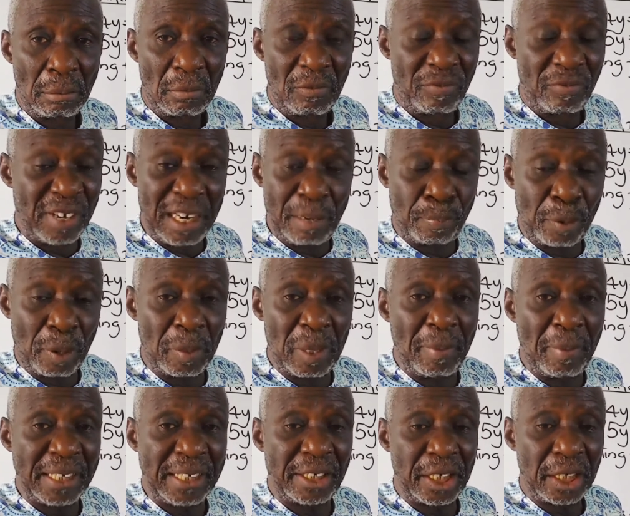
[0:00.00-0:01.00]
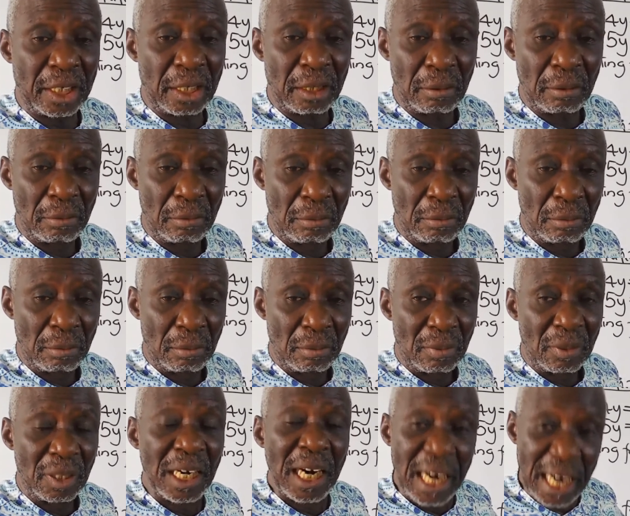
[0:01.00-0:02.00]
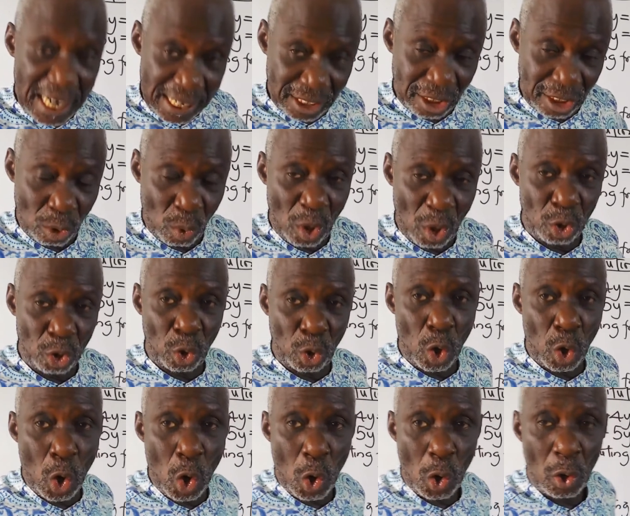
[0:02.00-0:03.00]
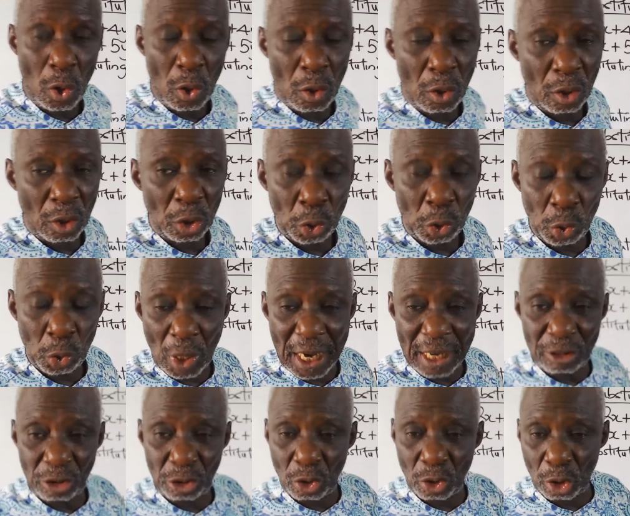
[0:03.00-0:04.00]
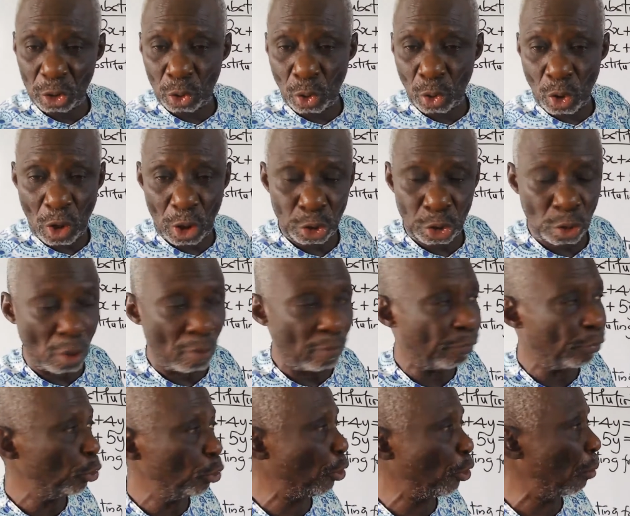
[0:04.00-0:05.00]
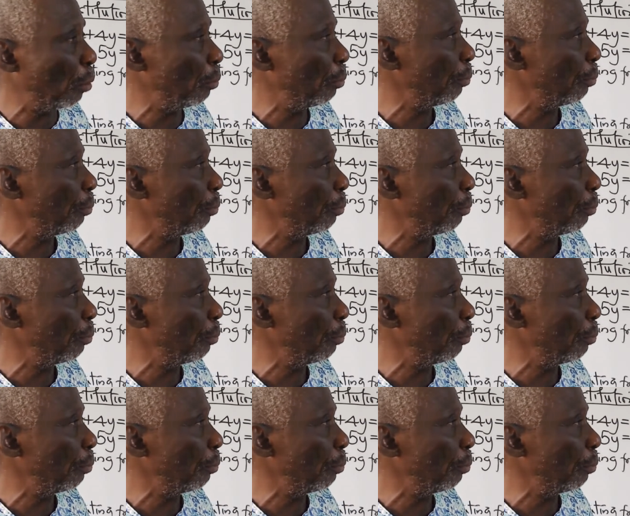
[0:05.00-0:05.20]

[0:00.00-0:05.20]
Very problematic. Here is the one to go, so as not to cause confusion.